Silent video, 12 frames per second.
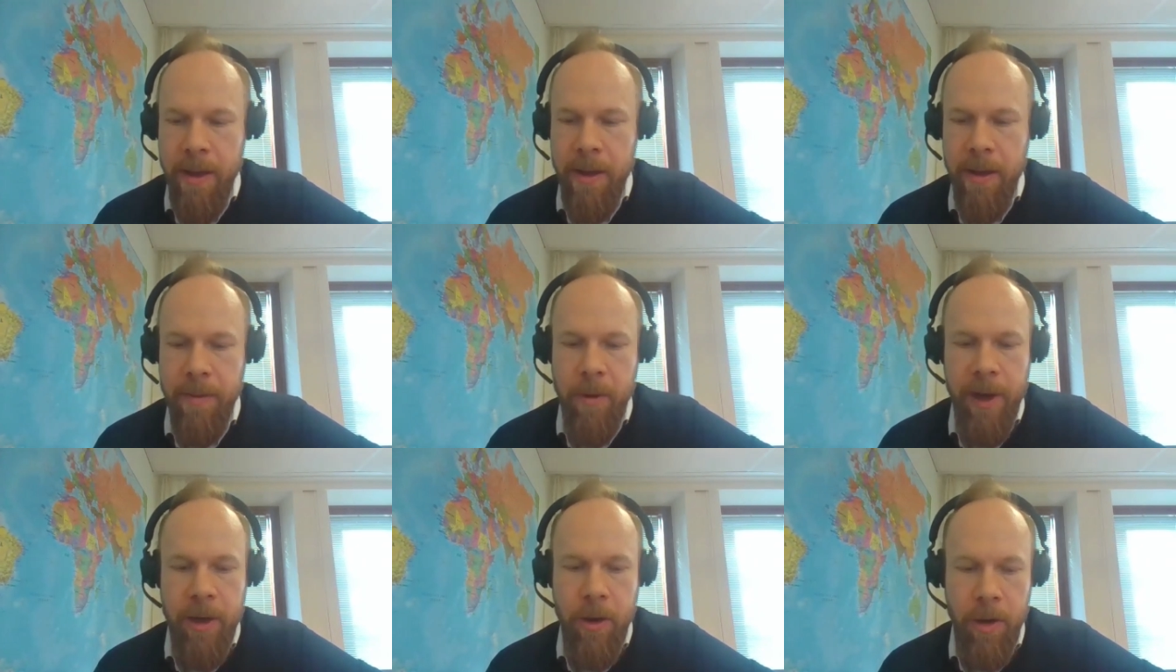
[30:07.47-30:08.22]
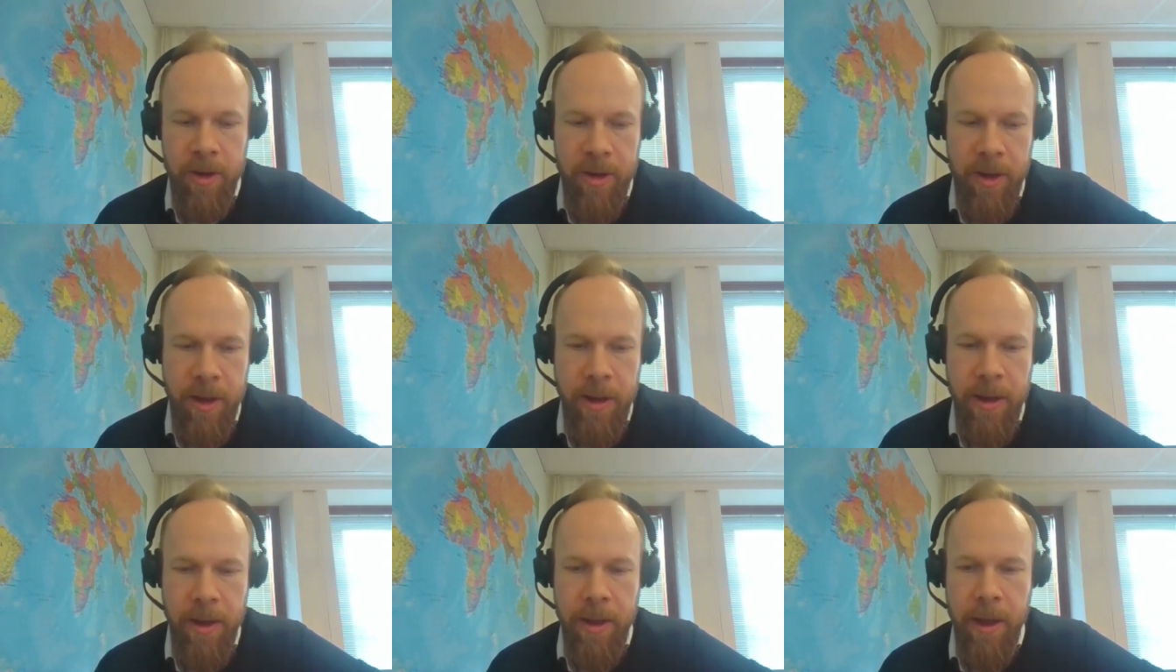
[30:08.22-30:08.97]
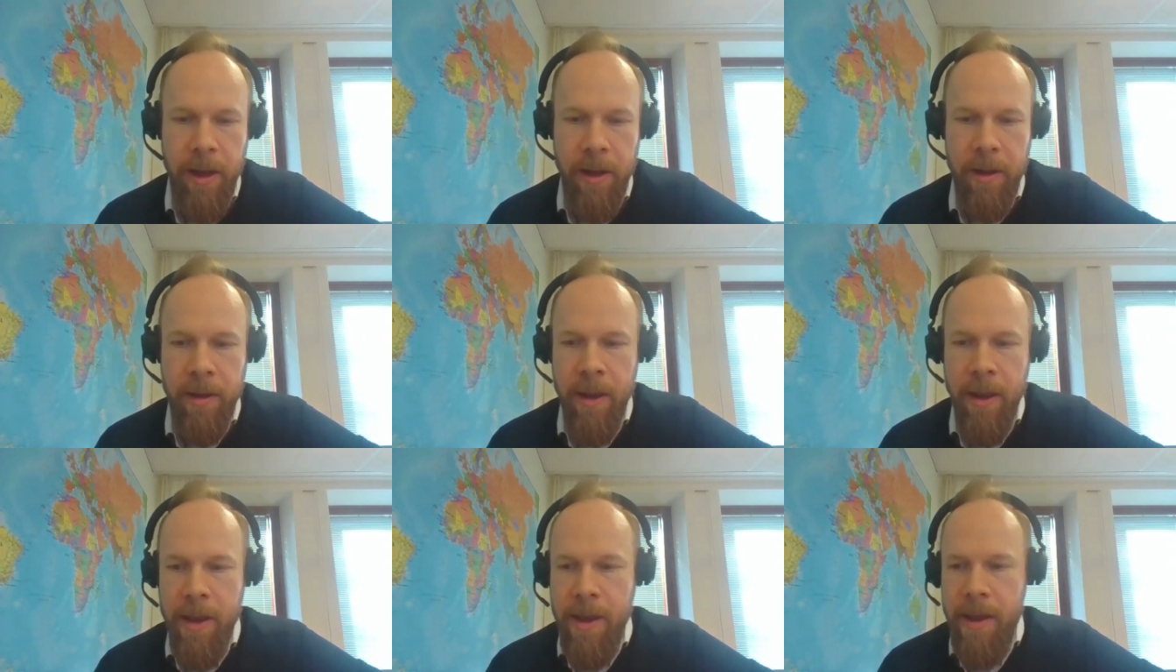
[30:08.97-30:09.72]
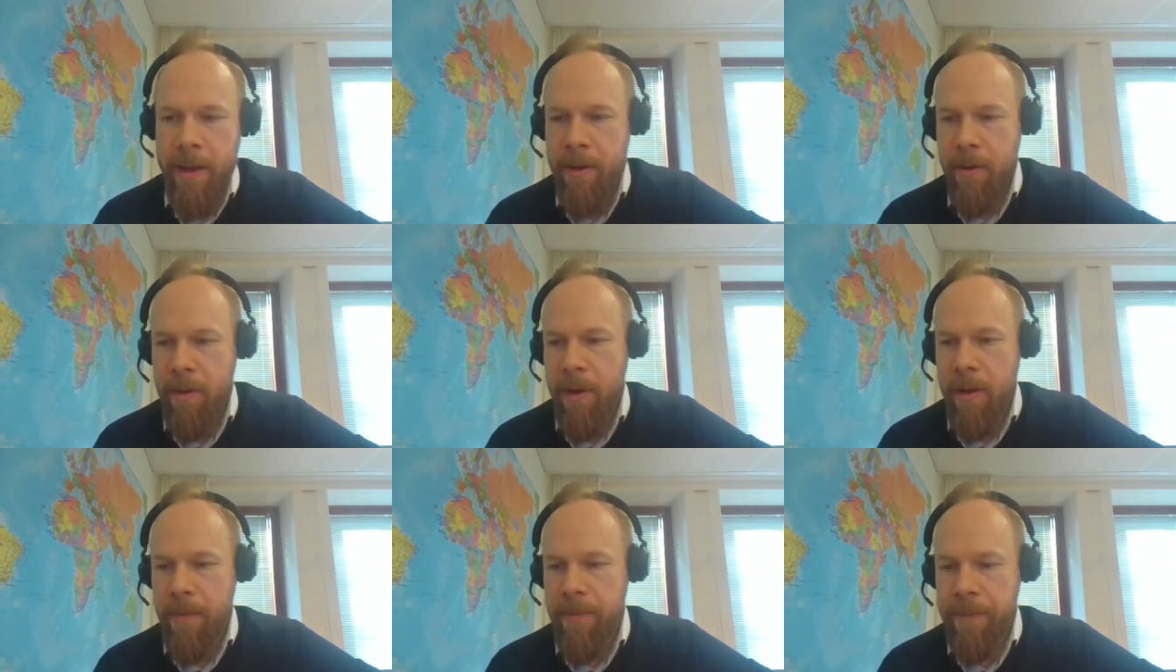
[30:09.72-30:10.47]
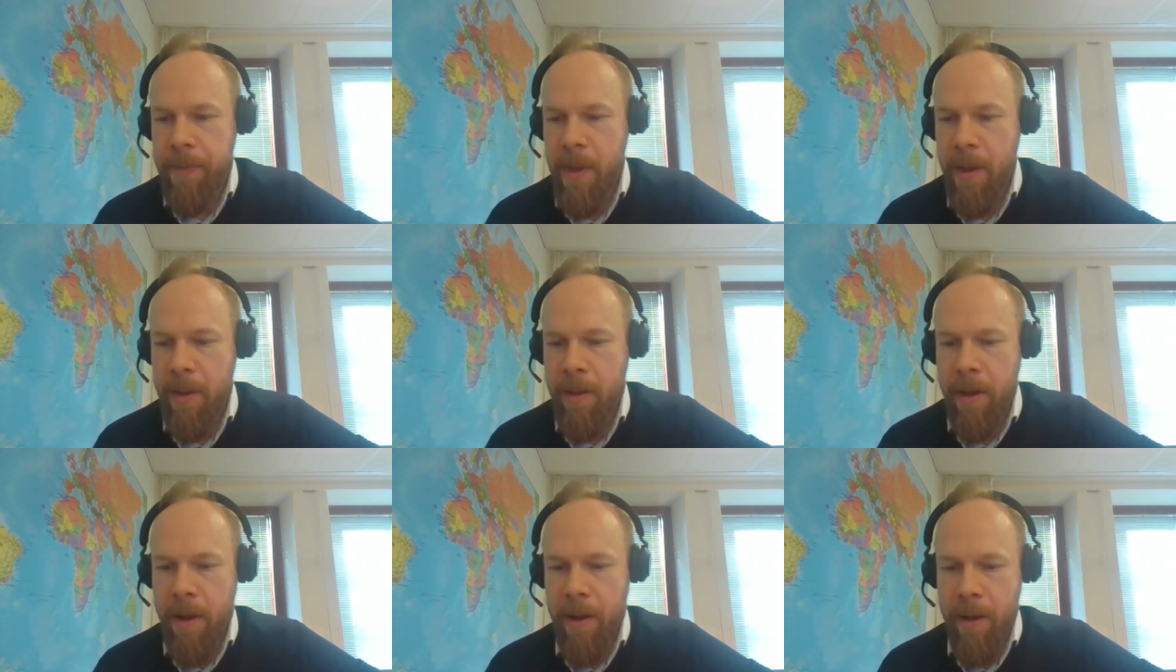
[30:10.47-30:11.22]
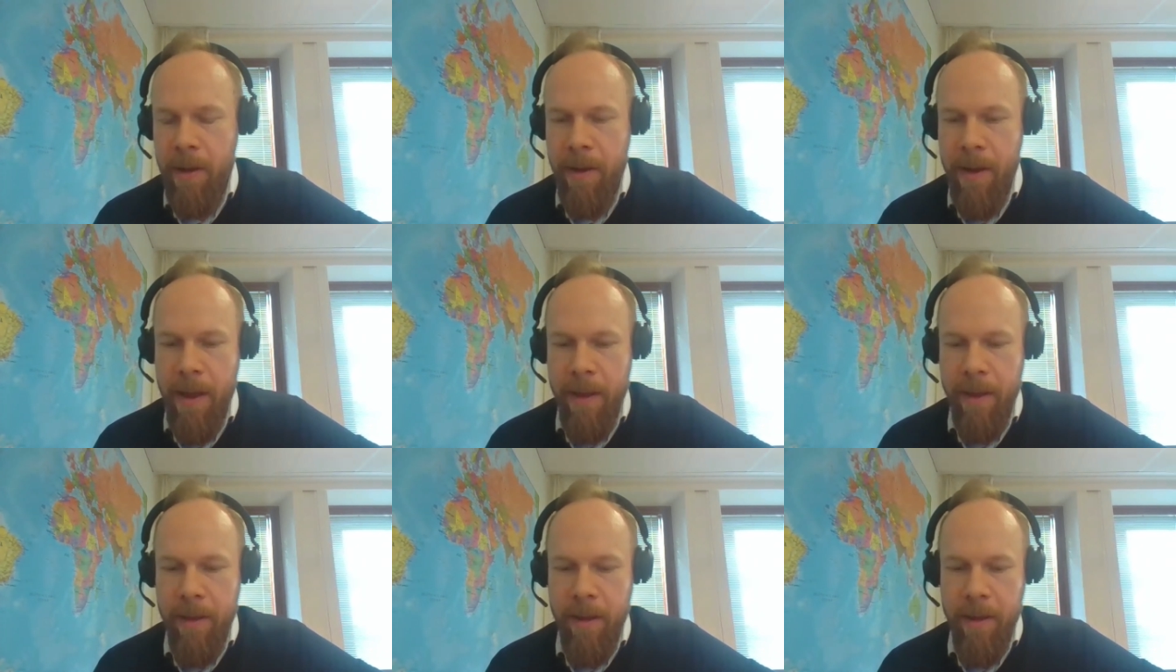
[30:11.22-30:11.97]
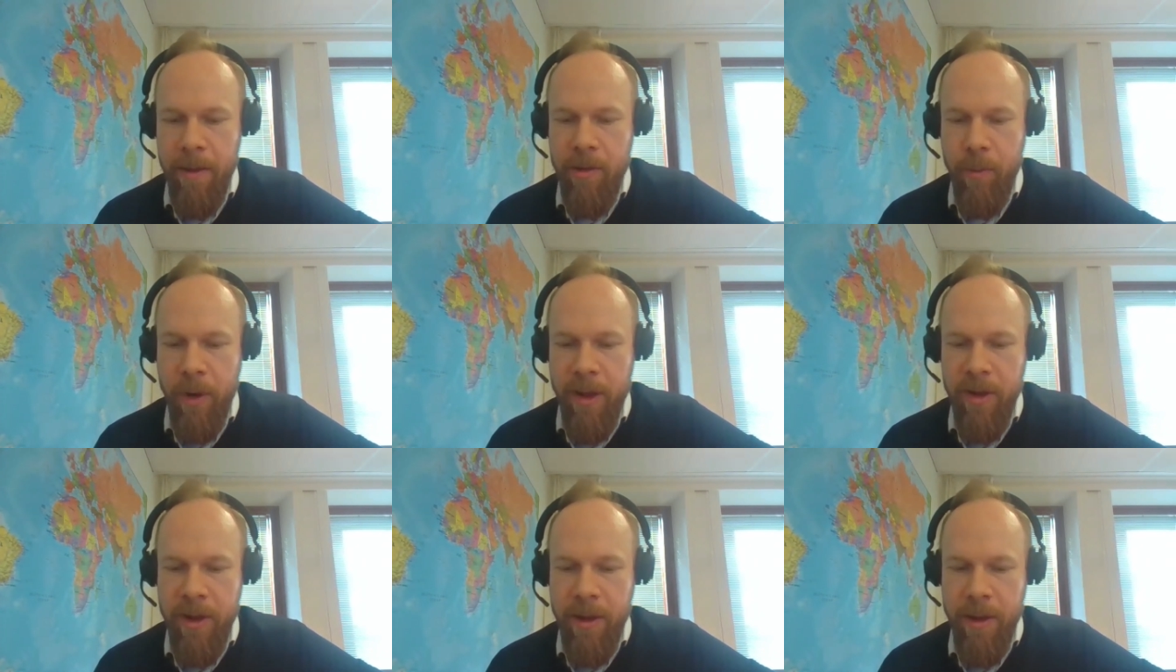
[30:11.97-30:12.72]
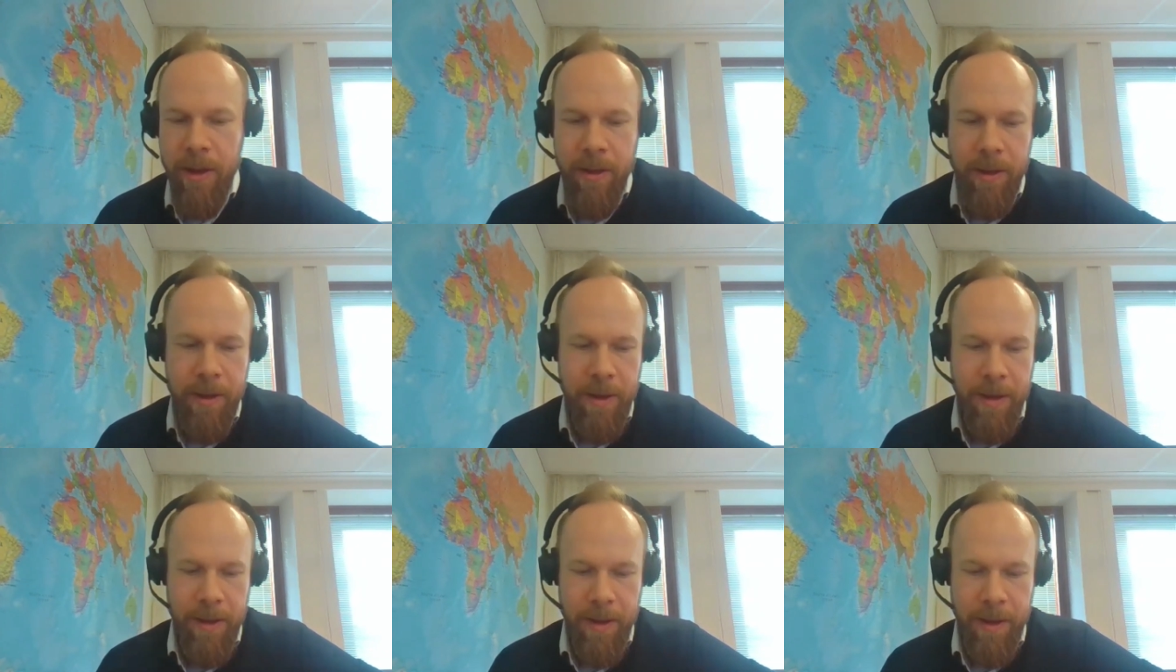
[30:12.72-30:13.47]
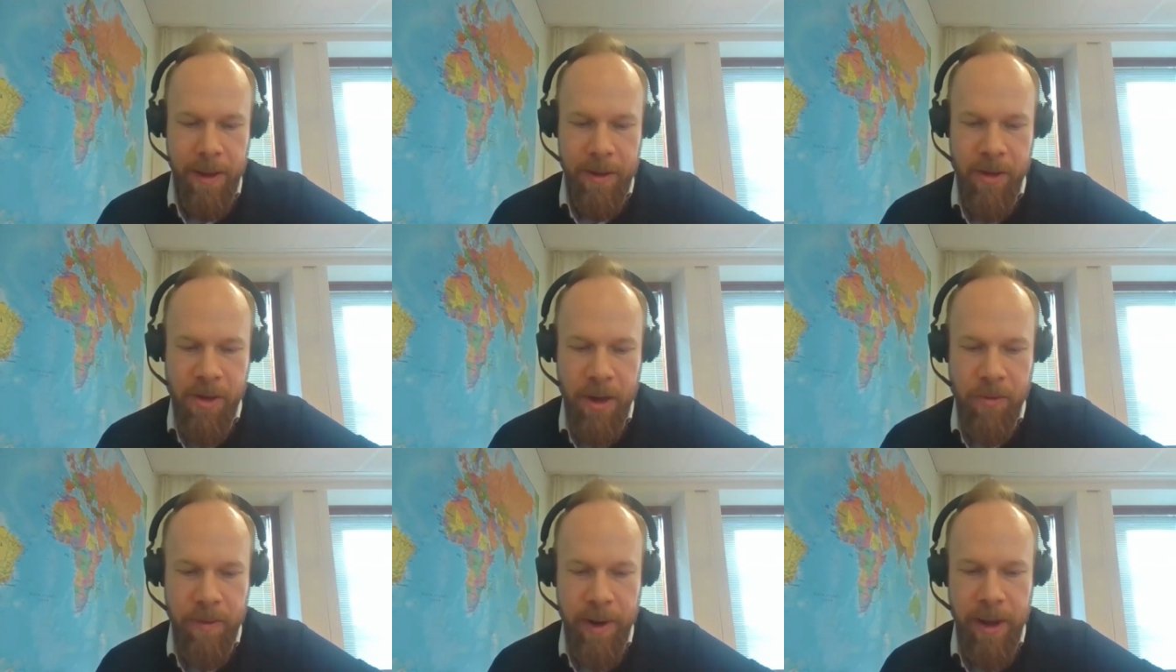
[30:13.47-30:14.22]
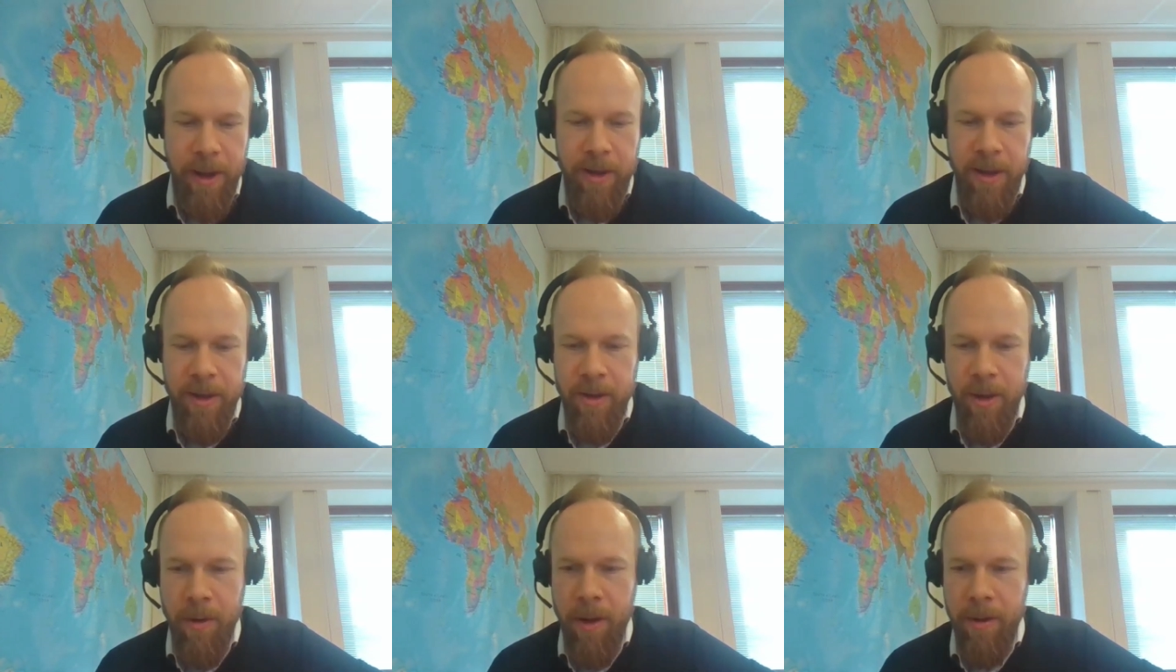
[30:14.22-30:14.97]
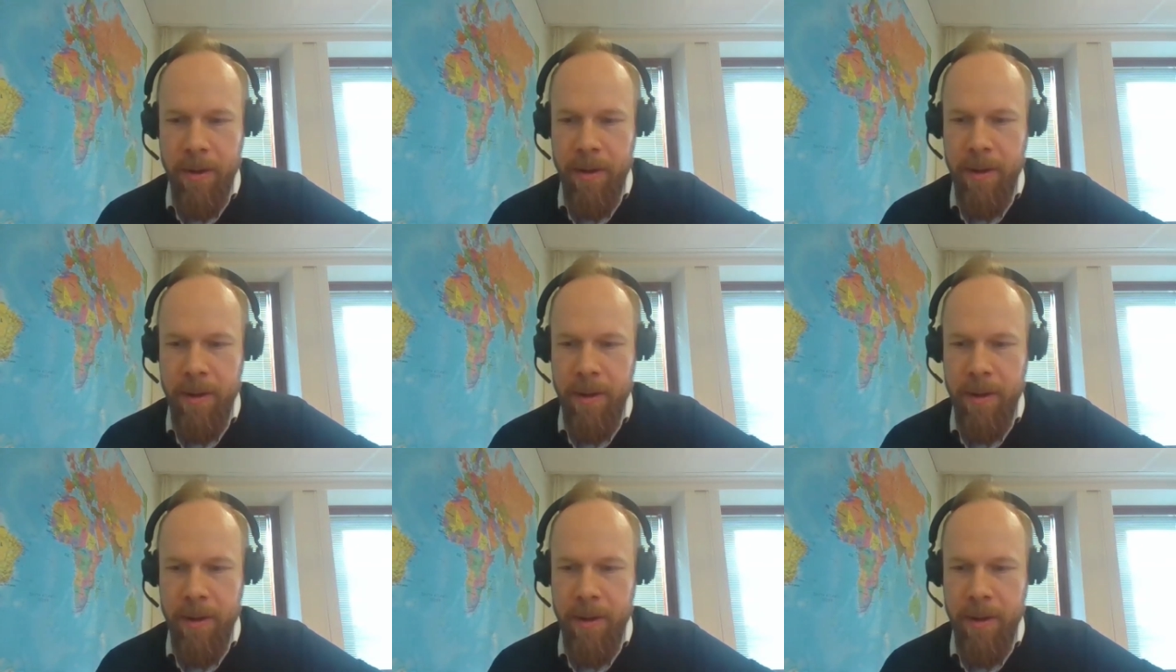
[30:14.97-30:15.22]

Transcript: Uh, they're quite costly. There are, you know, um, there are uh, spreads in, in the in the exchange rates and so on.